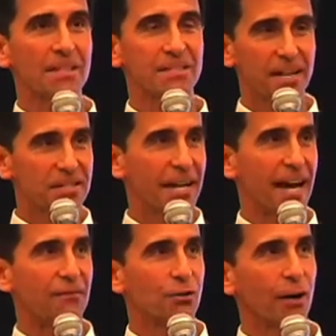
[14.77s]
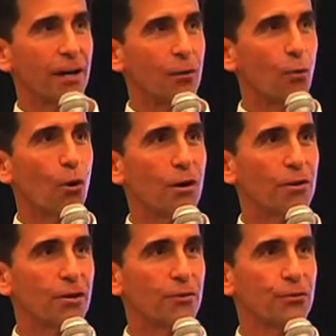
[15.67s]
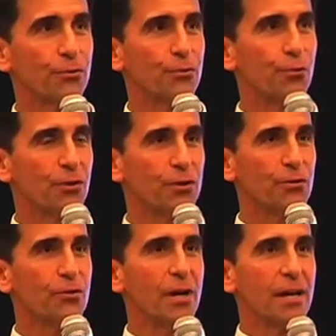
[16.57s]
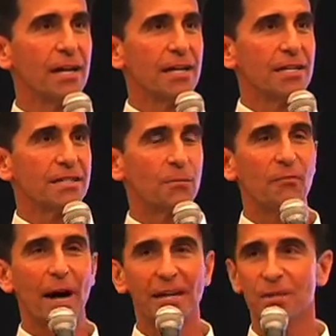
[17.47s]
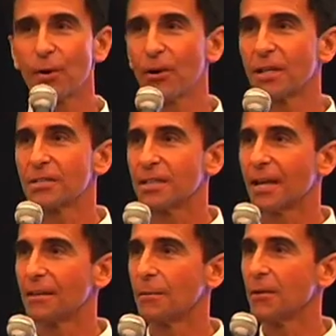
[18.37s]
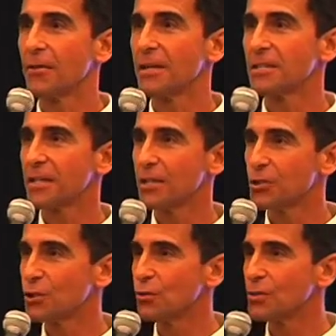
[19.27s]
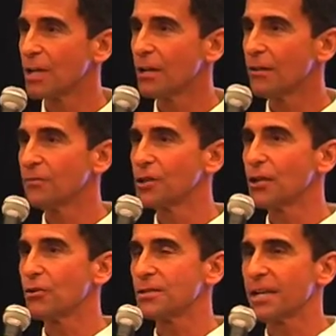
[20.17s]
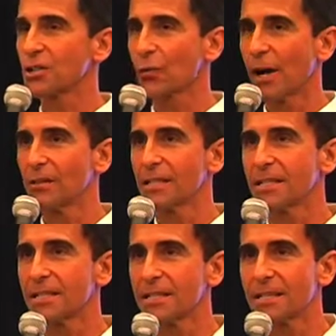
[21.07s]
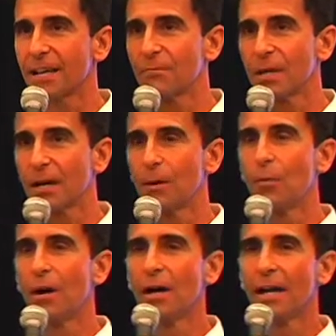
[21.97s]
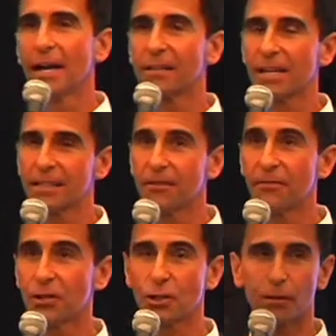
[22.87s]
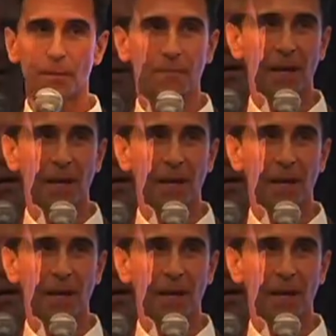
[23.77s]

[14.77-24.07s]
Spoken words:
discuss that after I walk through with you some of my experience on these issues of gender and sexuality since I've become an elected official.